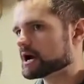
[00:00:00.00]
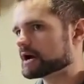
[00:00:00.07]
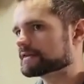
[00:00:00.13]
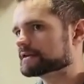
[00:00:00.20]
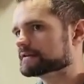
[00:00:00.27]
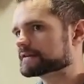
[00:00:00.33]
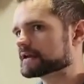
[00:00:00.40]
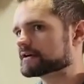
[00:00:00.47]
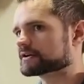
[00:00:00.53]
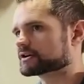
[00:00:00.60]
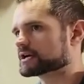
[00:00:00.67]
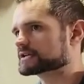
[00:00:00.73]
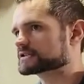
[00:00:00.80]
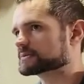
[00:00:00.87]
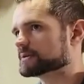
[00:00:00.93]
I think they
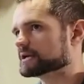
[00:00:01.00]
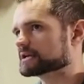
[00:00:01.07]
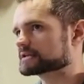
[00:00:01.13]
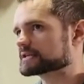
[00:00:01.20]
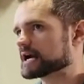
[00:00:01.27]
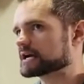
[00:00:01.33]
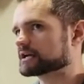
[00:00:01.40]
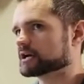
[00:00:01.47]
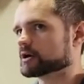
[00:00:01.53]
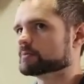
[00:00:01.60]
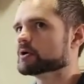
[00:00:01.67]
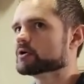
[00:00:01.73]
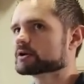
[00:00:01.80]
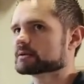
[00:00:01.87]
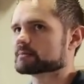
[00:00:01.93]
underestimate exactly how
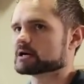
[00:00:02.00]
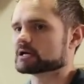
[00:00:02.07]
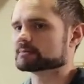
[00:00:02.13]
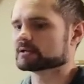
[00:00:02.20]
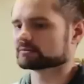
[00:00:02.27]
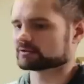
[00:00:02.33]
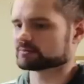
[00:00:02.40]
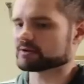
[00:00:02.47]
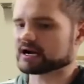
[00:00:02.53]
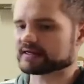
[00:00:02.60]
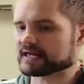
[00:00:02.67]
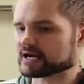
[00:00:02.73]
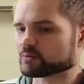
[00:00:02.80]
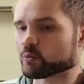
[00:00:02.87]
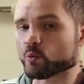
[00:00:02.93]
Pokemon being able to buy
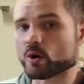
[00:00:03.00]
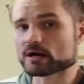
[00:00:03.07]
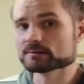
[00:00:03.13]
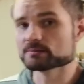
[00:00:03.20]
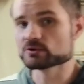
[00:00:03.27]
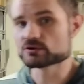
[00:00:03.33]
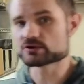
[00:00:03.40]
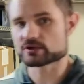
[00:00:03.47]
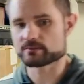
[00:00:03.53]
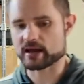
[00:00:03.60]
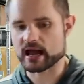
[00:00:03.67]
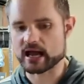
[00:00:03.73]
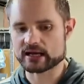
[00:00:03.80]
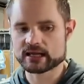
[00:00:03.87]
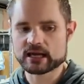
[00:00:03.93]
that one booster
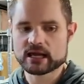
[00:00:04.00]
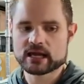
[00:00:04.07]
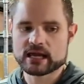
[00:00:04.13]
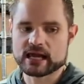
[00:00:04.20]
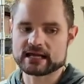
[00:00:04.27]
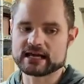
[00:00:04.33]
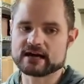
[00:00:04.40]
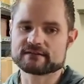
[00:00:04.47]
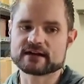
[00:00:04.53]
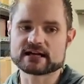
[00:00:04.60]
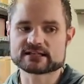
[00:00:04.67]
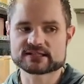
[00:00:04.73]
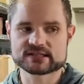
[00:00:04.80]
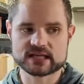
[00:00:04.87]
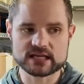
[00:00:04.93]
pack and have
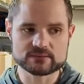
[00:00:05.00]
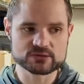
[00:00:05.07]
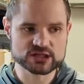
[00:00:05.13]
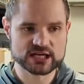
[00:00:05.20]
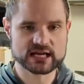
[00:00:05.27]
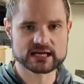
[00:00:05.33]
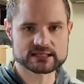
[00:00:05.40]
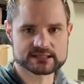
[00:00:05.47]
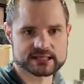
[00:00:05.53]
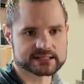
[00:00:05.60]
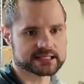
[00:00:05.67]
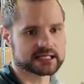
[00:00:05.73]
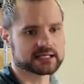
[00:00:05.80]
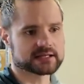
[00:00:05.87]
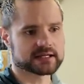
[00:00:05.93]
that same chance as
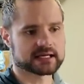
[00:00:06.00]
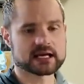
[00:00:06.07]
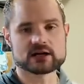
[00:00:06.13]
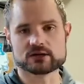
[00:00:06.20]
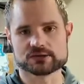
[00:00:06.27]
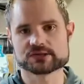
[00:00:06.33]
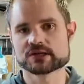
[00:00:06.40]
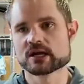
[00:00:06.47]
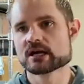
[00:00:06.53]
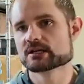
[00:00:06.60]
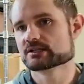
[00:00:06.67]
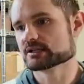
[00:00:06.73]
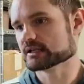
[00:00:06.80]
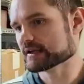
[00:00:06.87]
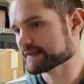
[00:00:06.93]
anything else
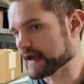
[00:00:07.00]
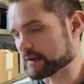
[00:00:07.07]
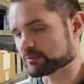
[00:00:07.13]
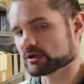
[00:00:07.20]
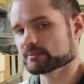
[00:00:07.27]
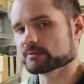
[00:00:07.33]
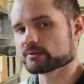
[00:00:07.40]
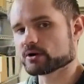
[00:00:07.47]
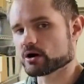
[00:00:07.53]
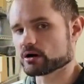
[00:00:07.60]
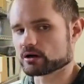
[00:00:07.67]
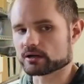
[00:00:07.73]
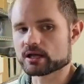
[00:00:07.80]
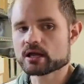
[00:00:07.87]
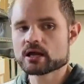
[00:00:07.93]
to get that premium
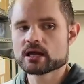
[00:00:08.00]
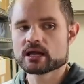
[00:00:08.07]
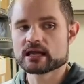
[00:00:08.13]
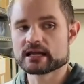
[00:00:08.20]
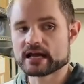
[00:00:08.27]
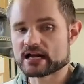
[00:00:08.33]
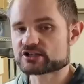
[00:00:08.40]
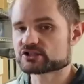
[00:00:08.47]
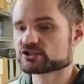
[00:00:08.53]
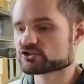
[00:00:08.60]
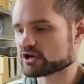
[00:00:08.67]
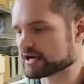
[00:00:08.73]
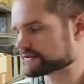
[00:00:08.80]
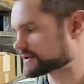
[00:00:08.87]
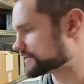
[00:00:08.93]
card. It actually
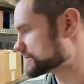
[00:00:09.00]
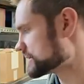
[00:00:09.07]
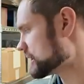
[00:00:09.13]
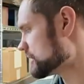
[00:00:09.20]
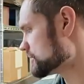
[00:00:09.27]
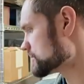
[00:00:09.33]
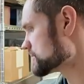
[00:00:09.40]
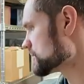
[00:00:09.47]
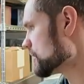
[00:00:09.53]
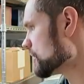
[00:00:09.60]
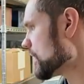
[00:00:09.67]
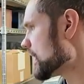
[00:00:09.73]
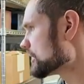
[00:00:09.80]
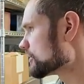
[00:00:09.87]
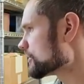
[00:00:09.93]
drives up sales.
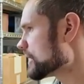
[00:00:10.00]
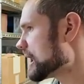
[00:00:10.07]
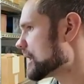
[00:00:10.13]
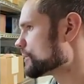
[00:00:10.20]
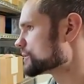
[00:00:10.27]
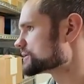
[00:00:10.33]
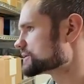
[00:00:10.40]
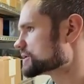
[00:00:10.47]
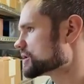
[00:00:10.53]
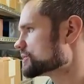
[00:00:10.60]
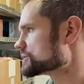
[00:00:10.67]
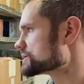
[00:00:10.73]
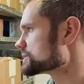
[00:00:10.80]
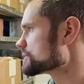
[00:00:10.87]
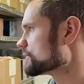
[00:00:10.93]
So I don't know how Wizards of the
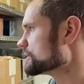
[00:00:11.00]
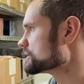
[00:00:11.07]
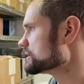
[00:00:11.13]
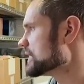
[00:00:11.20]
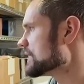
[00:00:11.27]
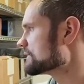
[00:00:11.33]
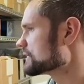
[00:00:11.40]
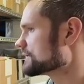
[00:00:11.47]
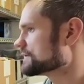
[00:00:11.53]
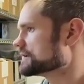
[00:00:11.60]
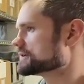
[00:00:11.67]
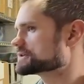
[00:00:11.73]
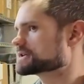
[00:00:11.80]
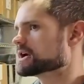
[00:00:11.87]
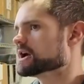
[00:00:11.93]
Coast is going to navigate
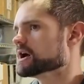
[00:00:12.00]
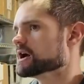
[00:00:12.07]
this.